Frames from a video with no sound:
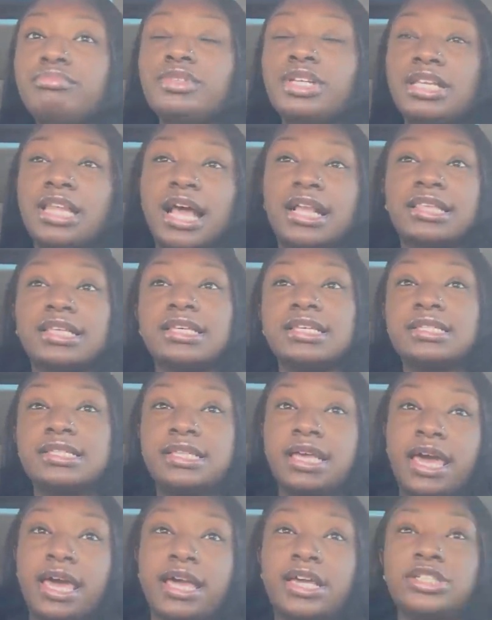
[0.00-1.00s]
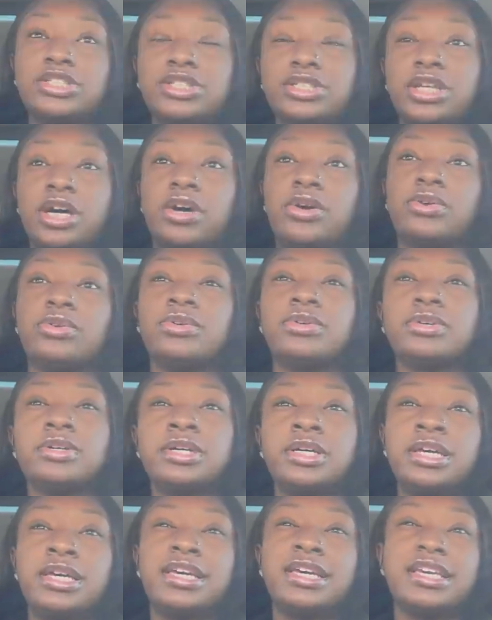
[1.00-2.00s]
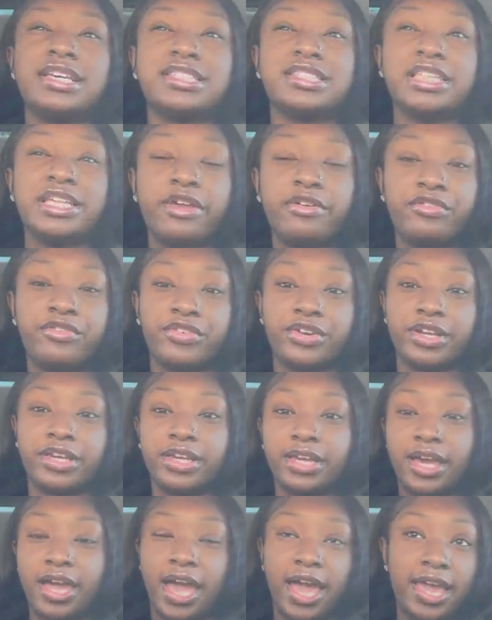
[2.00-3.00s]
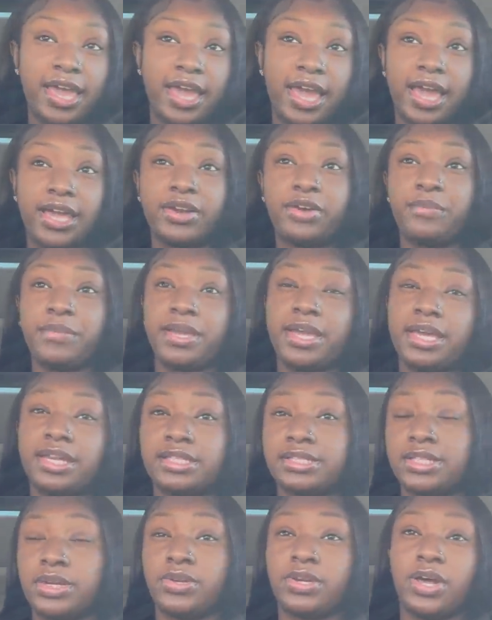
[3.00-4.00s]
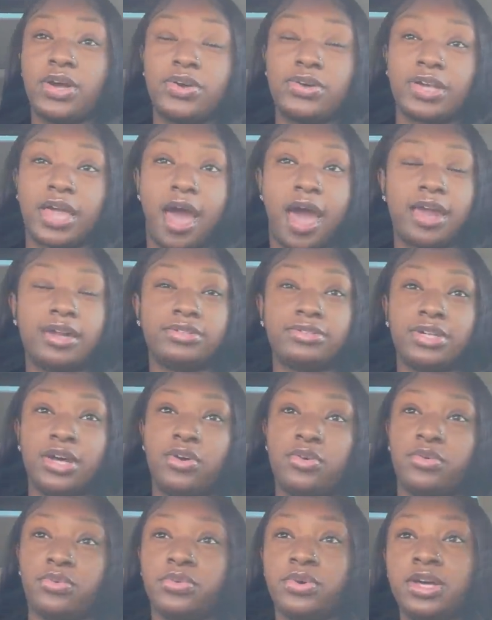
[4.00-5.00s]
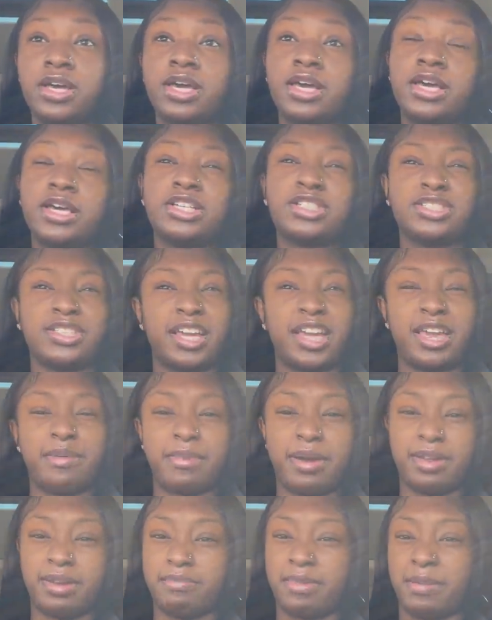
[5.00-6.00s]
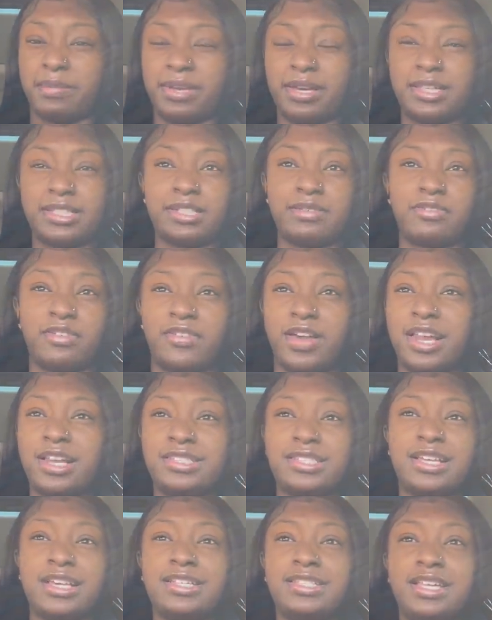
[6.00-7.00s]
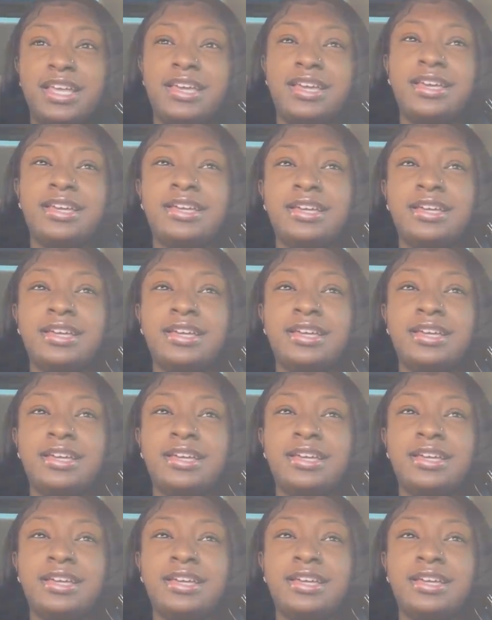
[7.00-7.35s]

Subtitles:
Like these days, you know, it's different. I ain't had no man in so long, y'all. I don't know. Should I get my man something for Valentine's Day?